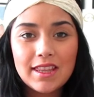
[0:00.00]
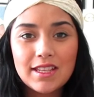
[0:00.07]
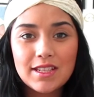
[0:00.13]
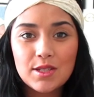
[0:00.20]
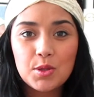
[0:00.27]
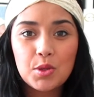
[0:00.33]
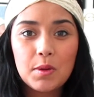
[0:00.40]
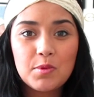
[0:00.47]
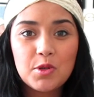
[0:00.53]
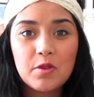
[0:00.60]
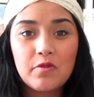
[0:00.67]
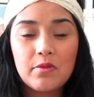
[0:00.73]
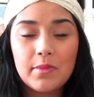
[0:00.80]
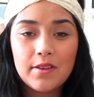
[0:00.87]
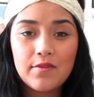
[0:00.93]
in the
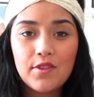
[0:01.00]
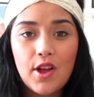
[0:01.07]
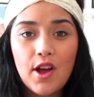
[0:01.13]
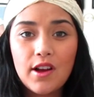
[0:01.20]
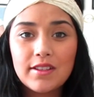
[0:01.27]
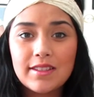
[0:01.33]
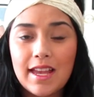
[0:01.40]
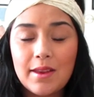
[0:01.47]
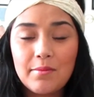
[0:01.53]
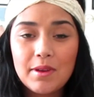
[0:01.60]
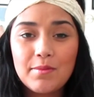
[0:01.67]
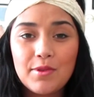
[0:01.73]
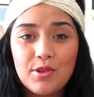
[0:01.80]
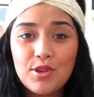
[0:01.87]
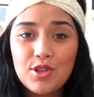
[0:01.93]
description for my vlogs and
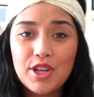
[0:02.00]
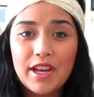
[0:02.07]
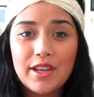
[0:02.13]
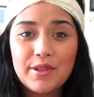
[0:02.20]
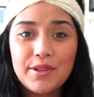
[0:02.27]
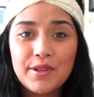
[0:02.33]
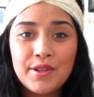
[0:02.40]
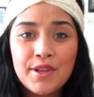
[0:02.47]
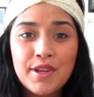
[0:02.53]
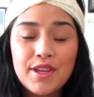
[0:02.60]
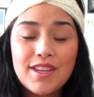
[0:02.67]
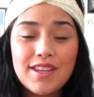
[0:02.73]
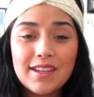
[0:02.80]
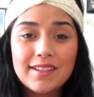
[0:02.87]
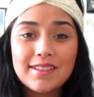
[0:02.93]
my beauty channel.
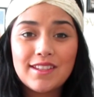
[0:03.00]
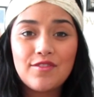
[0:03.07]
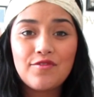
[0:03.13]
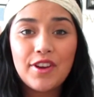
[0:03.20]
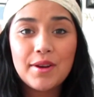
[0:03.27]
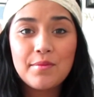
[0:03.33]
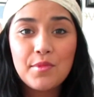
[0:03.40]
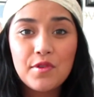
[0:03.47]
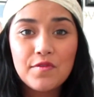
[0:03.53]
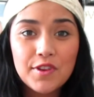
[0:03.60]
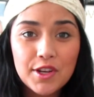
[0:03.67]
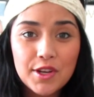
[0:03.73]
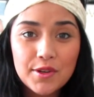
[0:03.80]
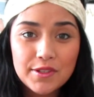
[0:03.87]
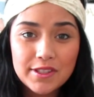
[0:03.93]
You guys can find more
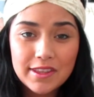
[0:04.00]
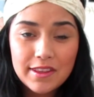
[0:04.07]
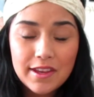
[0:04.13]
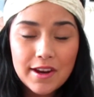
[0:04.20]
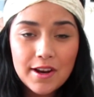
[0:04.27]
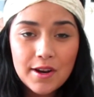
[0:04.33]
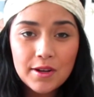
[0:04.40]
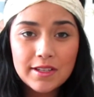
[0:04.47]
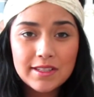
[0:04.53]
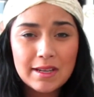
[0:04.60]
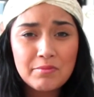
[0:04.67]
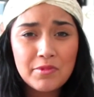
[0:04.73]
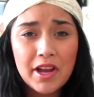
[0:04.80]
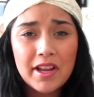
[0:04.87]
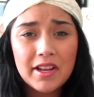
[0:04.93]
videos there, because
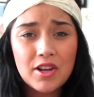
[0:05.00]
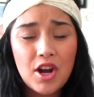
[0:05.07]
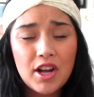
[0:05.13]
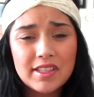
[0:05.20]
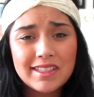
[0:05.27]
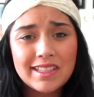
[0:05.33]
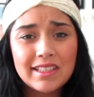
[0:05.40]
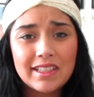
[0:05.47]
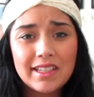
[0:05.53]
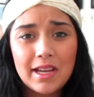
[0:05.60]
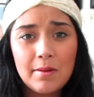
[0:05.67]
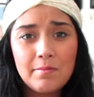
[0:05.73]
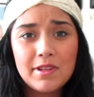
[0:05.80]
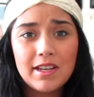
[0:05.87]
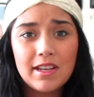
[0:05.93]
I'm not constantly
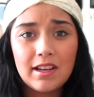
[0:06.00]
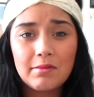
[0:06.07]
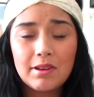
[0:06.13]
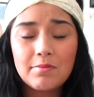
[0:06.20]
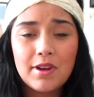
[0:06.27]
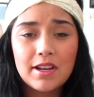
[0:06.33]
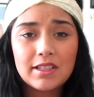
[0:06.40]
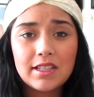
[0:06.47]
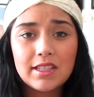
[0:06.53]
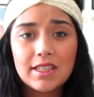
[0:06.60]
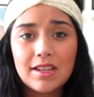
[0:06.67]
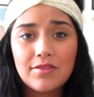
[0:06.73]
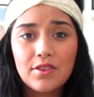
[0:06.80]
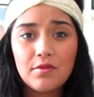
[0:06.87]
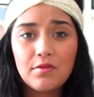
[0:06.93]
updating on my
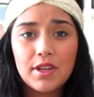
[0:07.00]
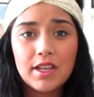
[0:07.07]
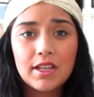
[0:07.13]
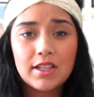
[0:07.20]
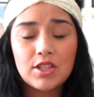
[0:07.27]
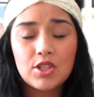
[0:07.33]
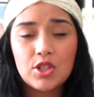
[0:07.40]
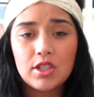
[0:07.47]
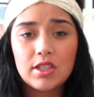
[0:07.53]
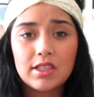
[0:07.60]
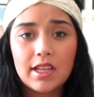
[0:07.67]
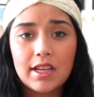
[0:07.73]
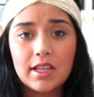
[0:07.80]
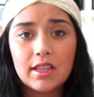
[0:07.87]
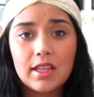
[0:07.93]
pregnancy every week. It's
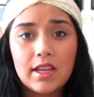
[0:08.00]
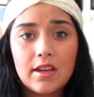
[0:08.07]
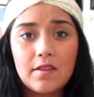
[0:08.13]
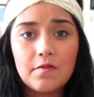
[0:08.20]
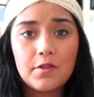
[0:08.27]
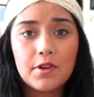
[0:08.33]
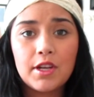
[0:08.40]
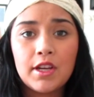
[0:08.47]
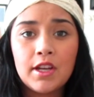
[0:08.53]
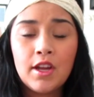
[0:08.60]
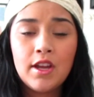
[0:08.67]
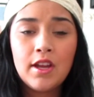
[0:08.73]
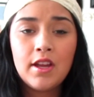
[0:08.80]
just like the every